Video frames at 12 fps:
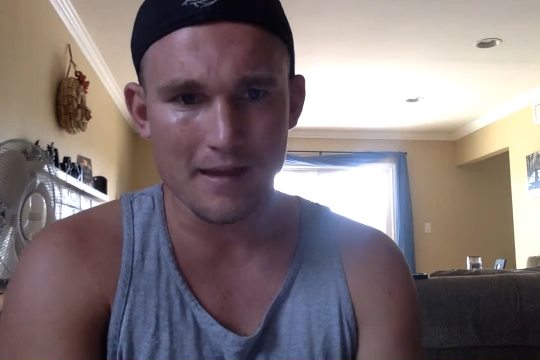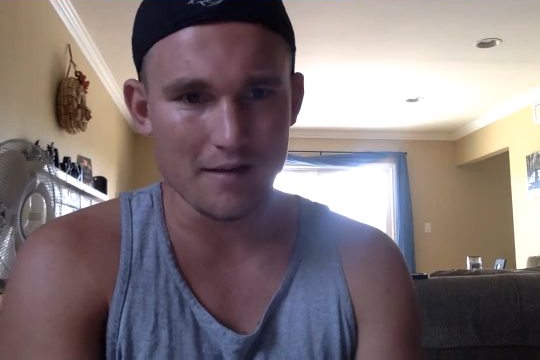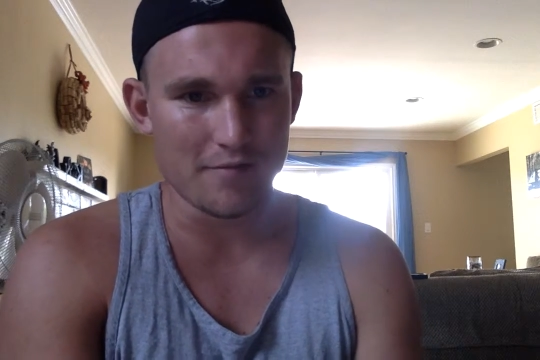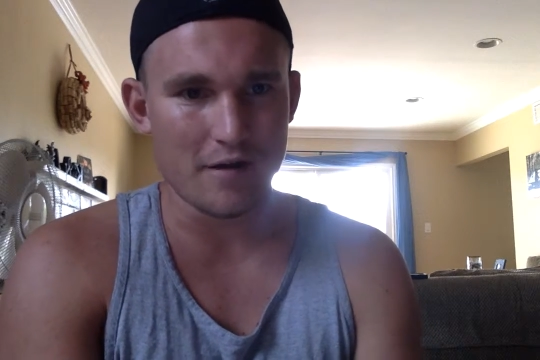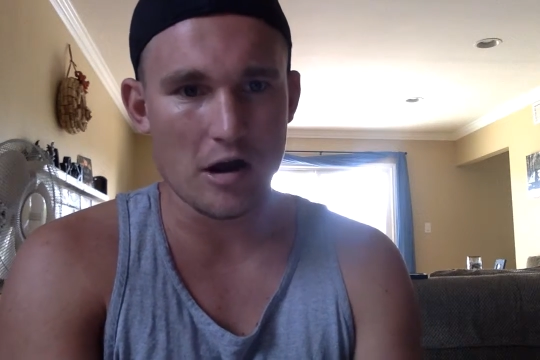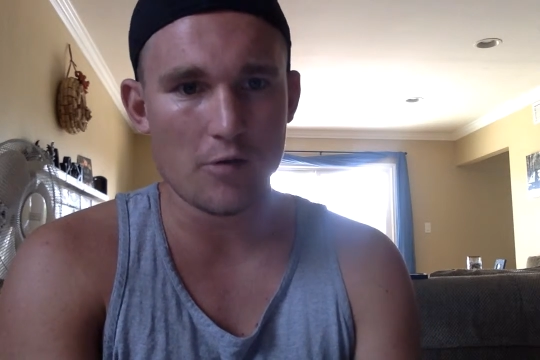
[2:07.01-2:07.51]

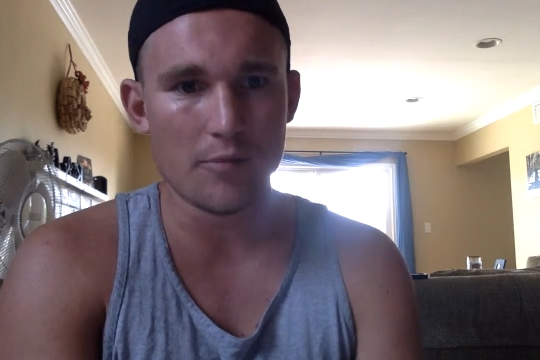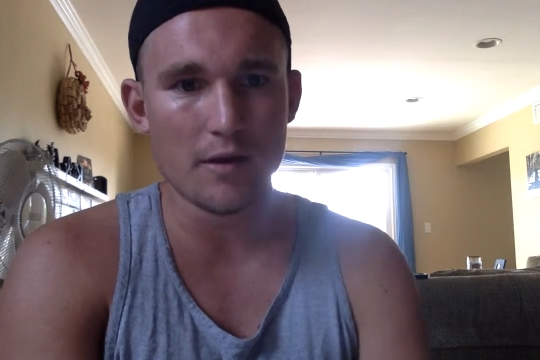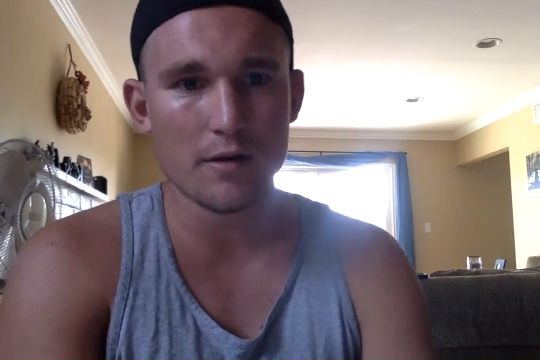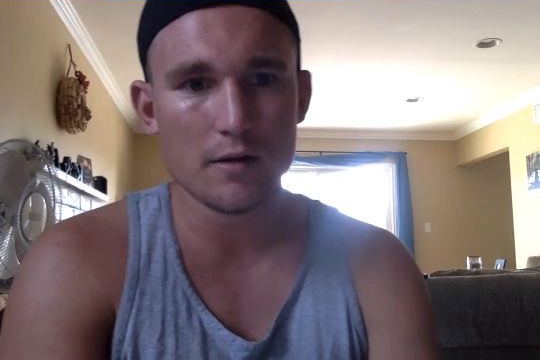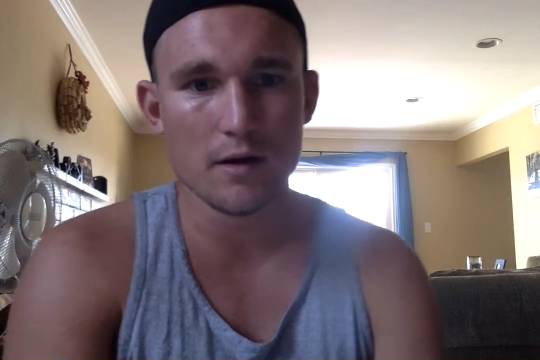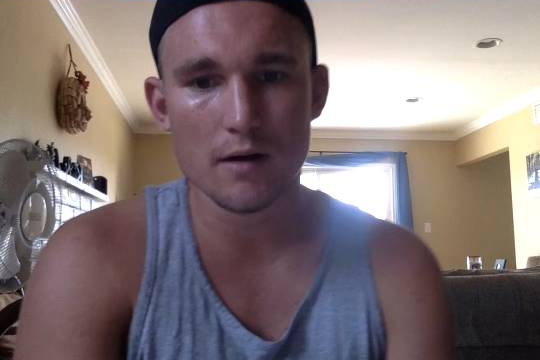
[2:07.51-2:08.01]

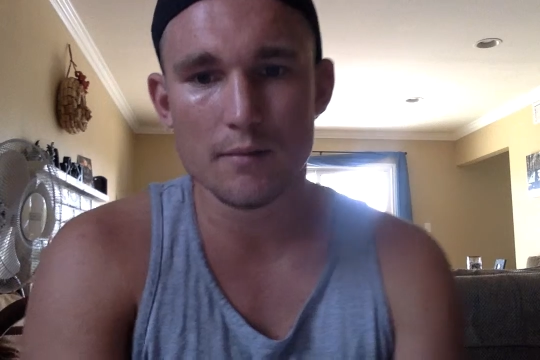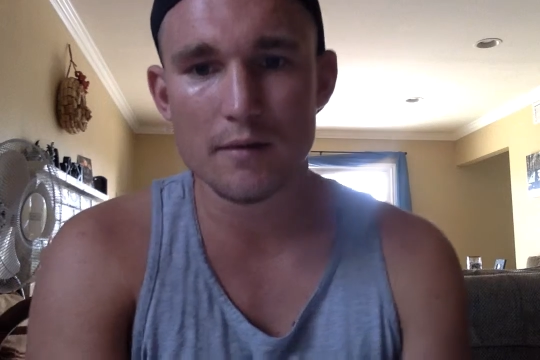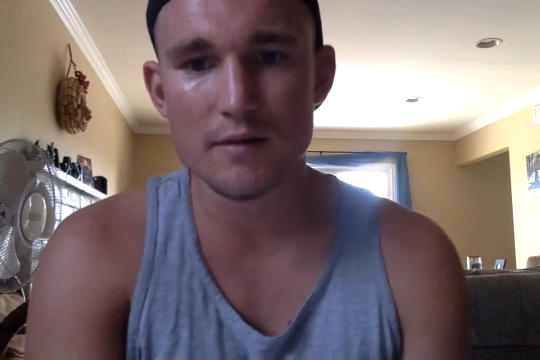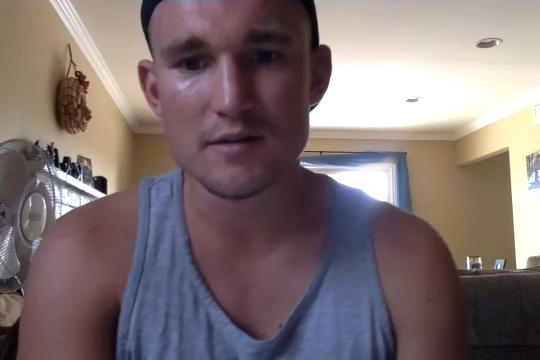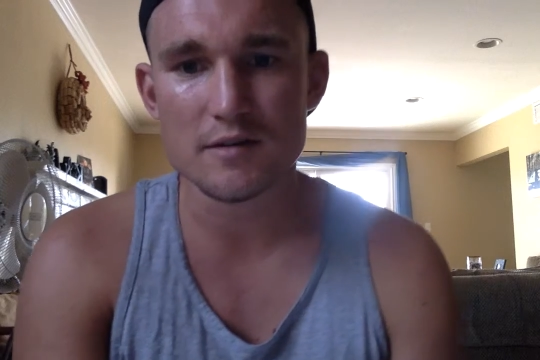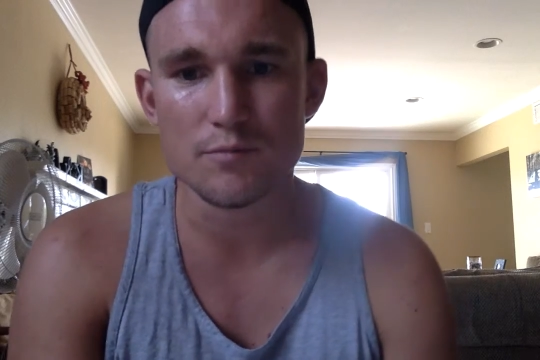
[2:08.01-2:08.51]
Environment,
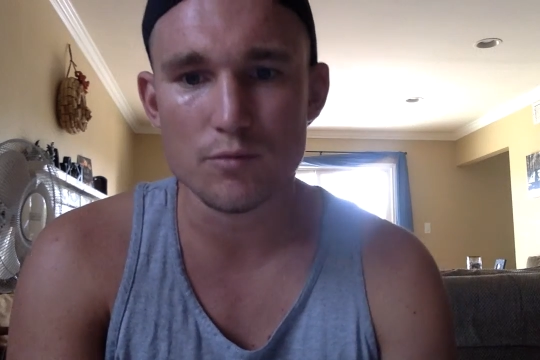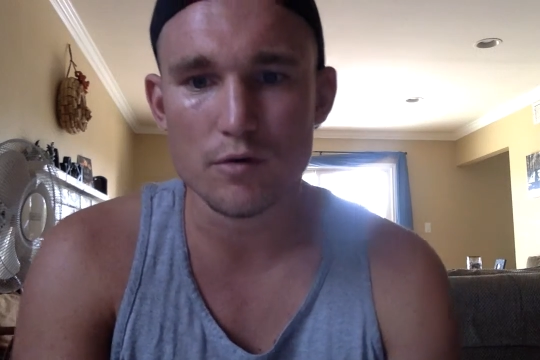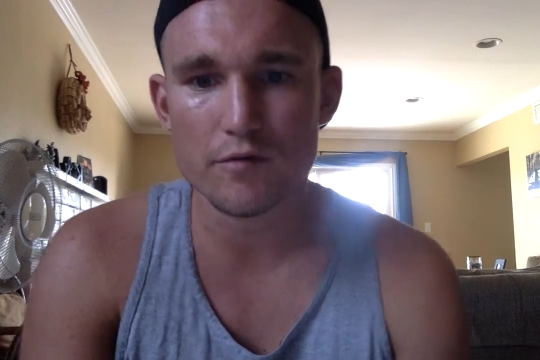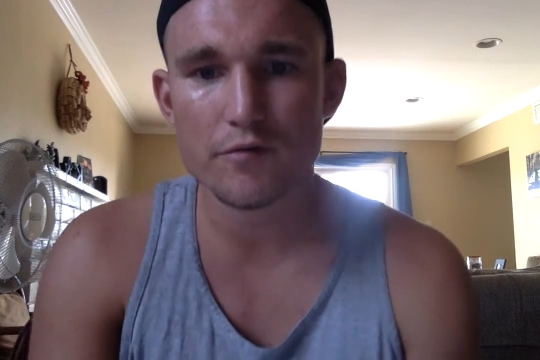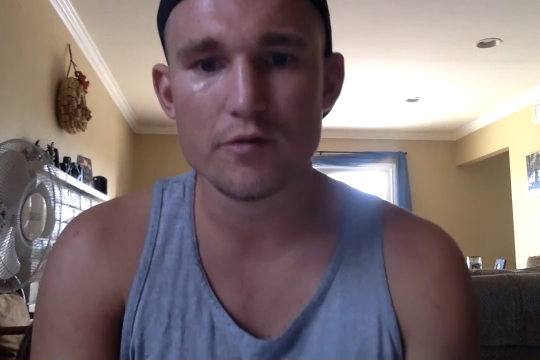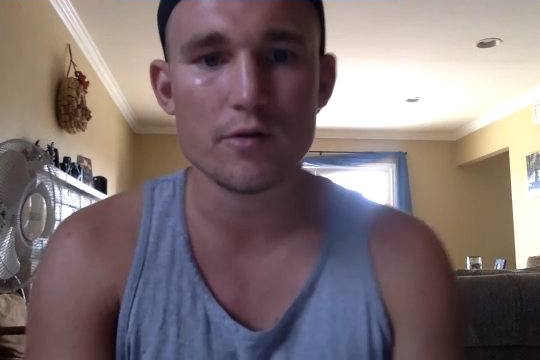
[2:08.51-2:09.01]
this is
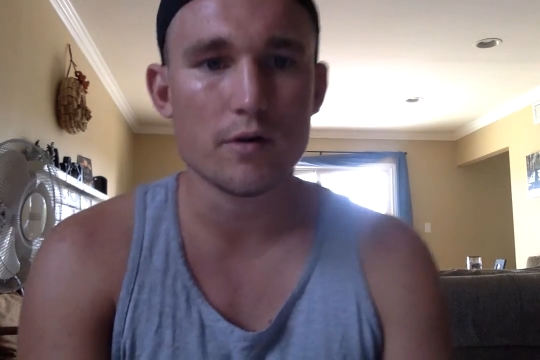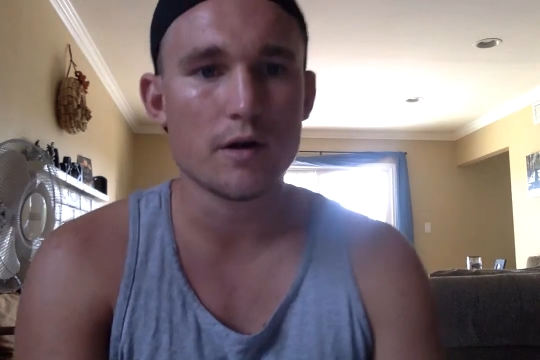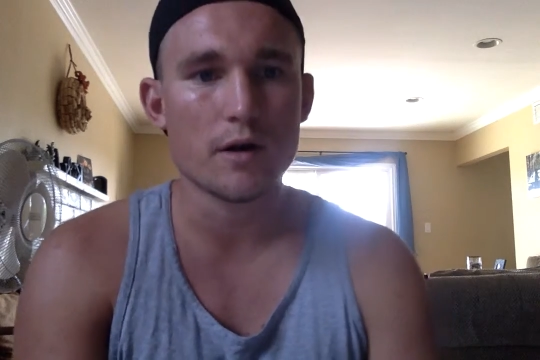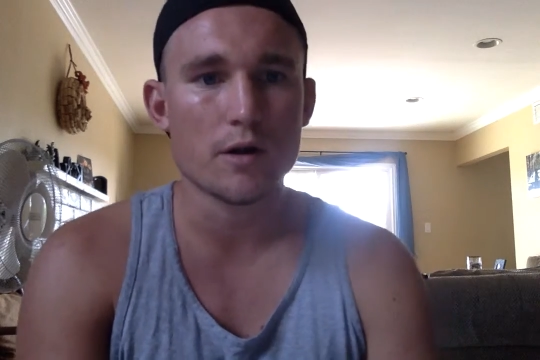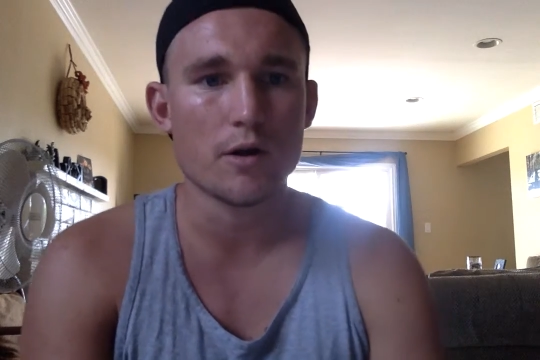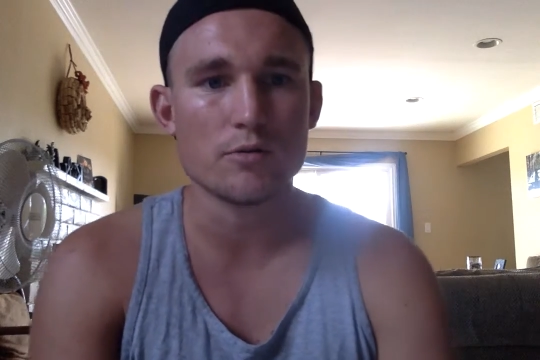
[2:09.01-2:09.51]
more for
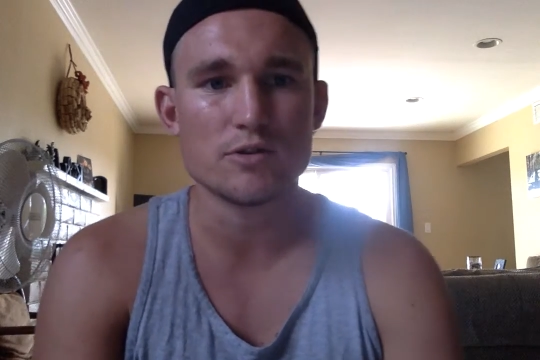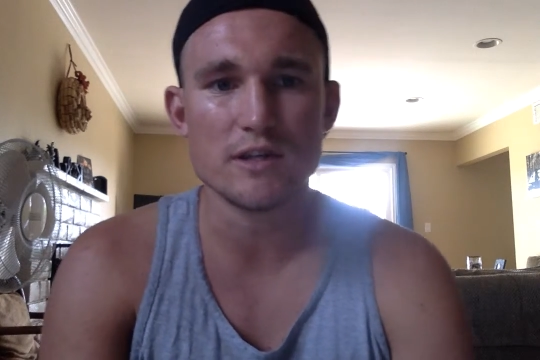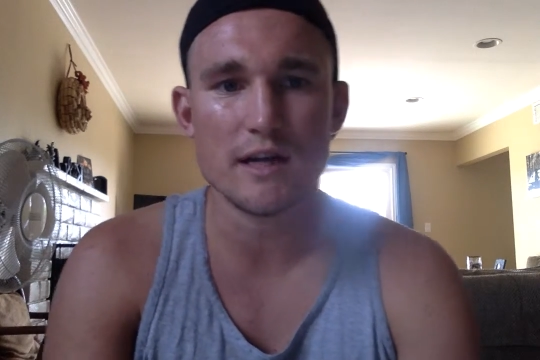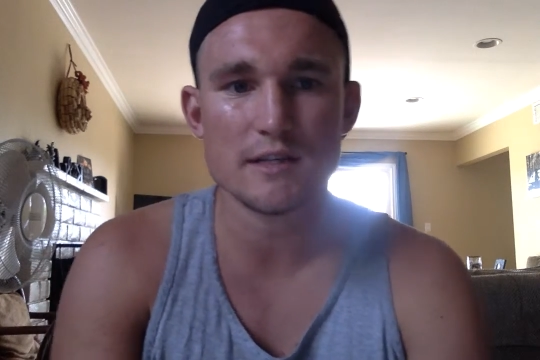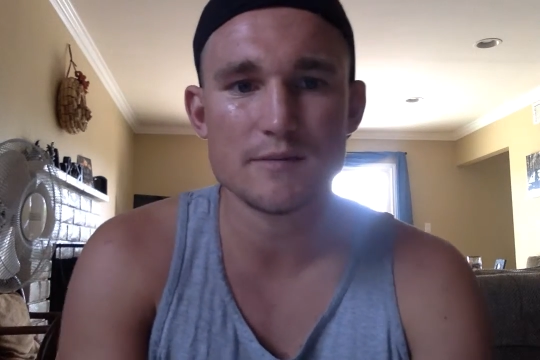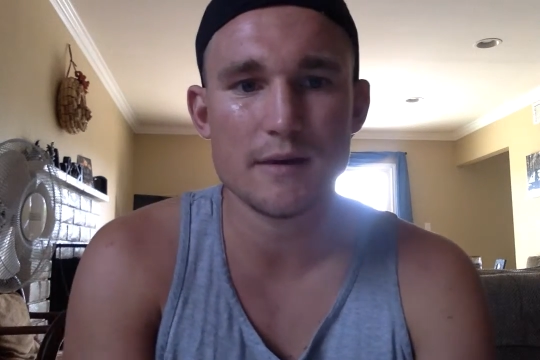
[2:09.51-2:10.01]
a
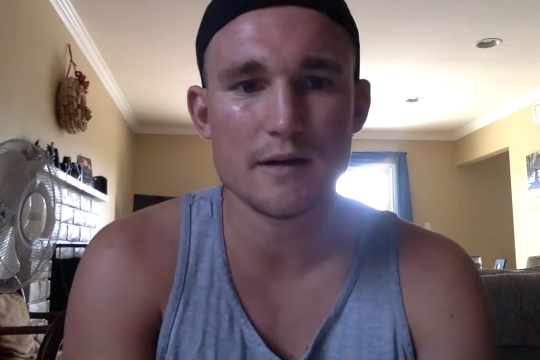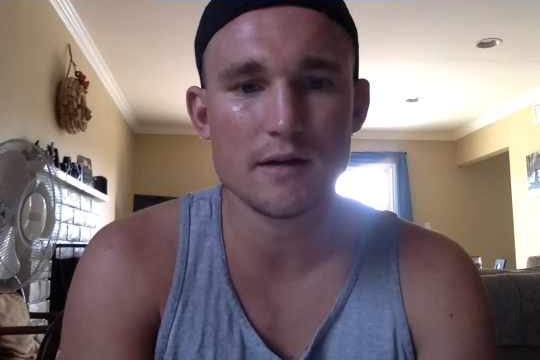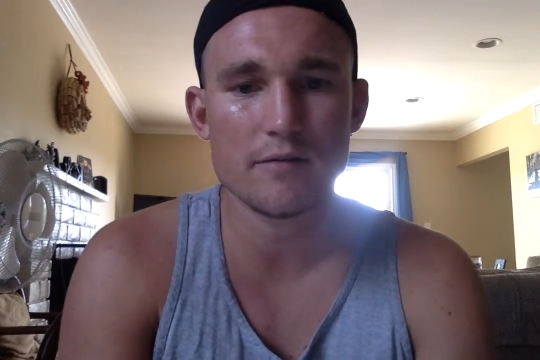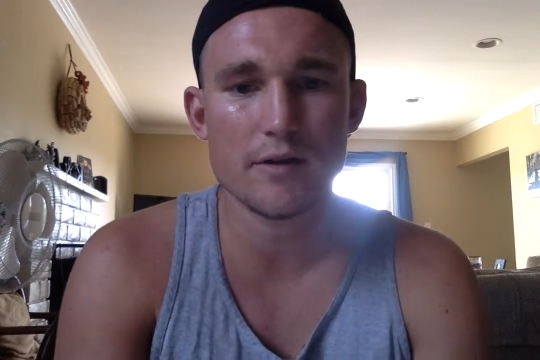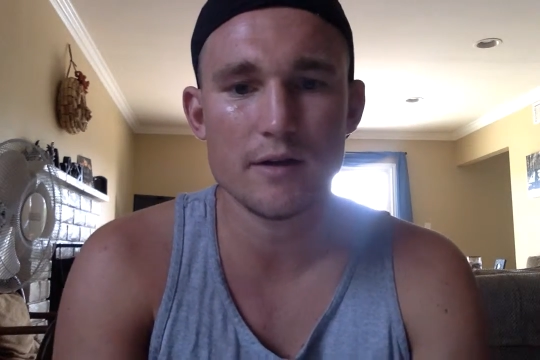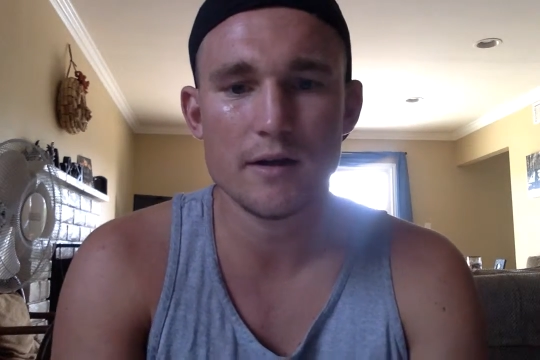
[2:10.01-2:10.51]
coaching aspect
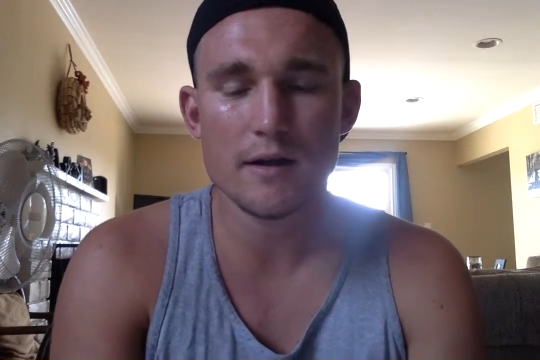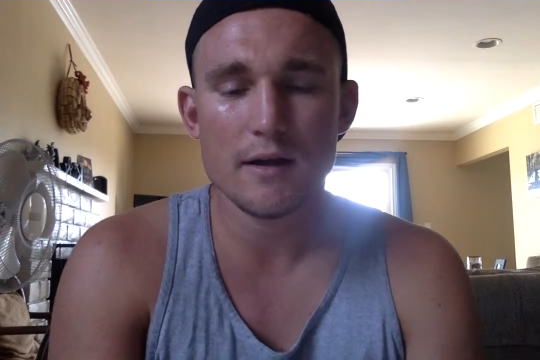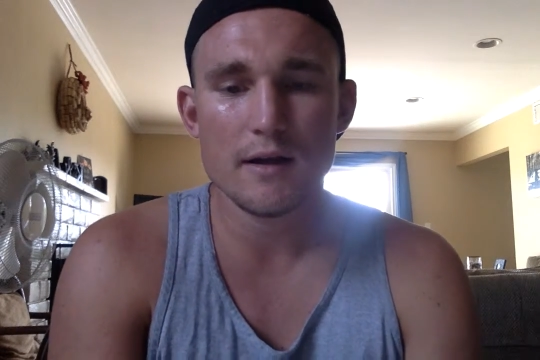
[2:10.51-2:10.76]
of it.